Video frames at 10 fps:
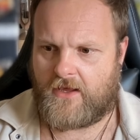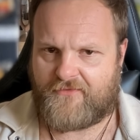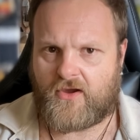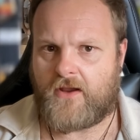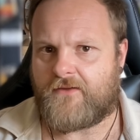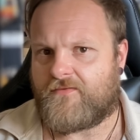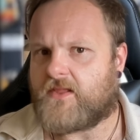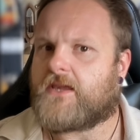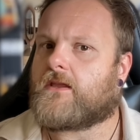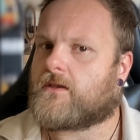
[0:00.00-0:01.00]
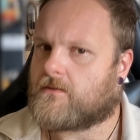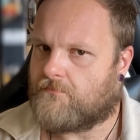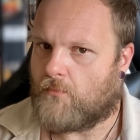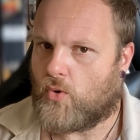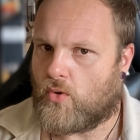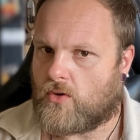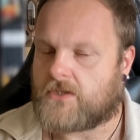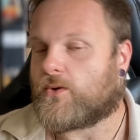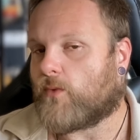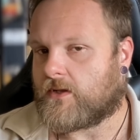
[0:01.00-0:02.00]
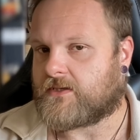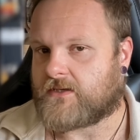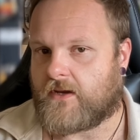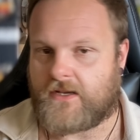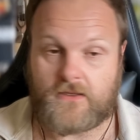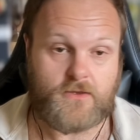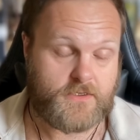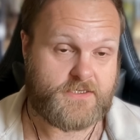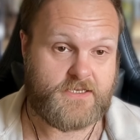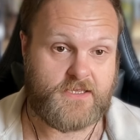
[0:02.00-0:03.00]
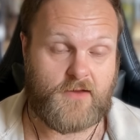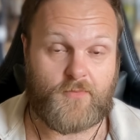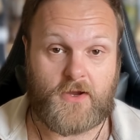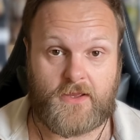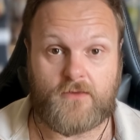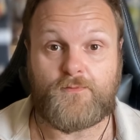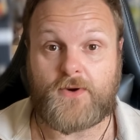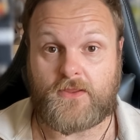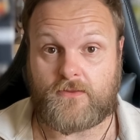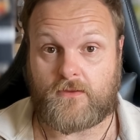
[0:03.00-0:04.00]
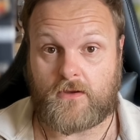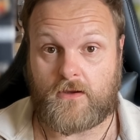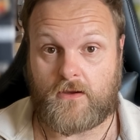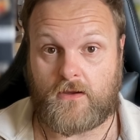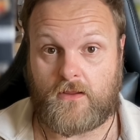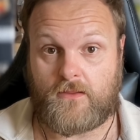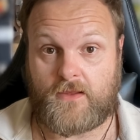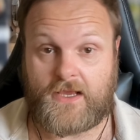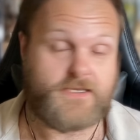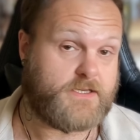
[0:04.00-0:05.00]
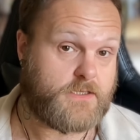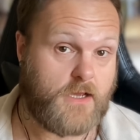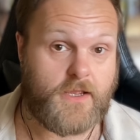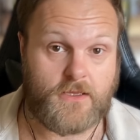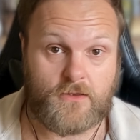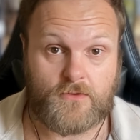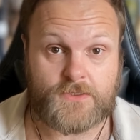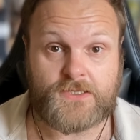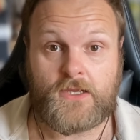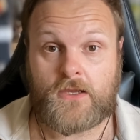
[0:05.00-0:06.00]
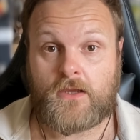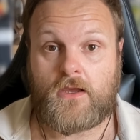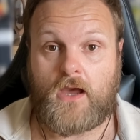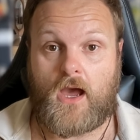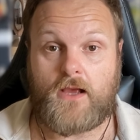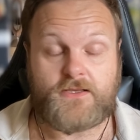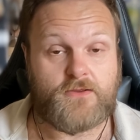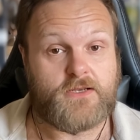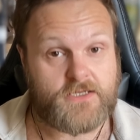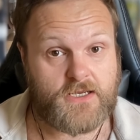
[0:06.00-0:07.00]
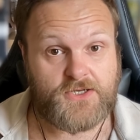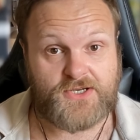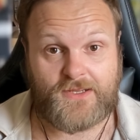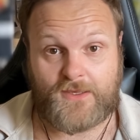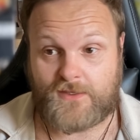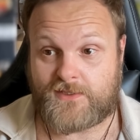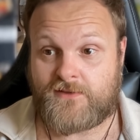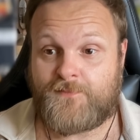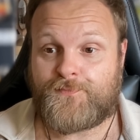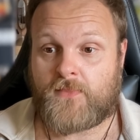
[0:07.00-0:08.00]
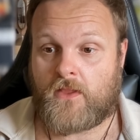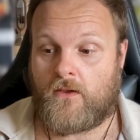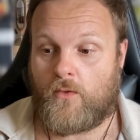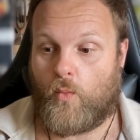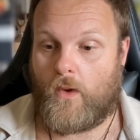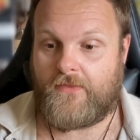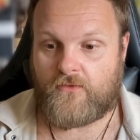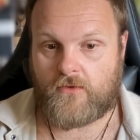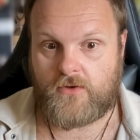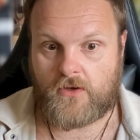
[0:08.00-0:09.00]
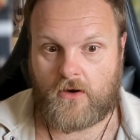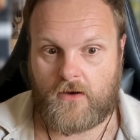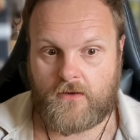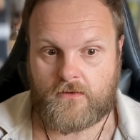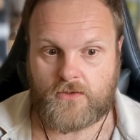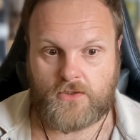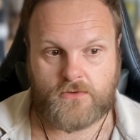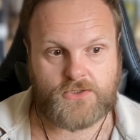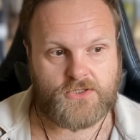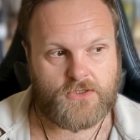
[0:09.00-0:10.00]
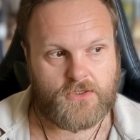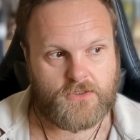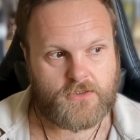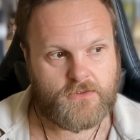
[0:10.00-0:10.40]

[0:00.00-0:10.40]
I've kind of leaned more to one side, and you can see that by the assets that I use. So the discussion is whether or not you should